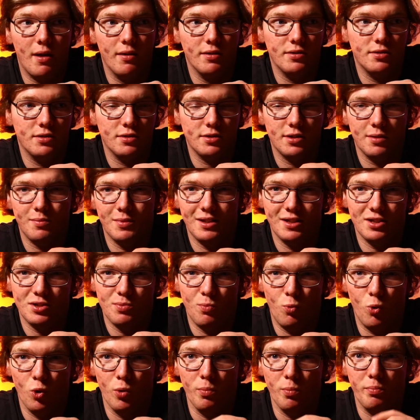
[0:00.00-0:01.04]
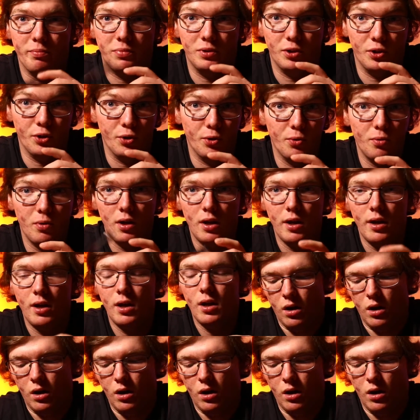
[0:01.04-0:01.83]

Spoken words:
balance to something that's more blue.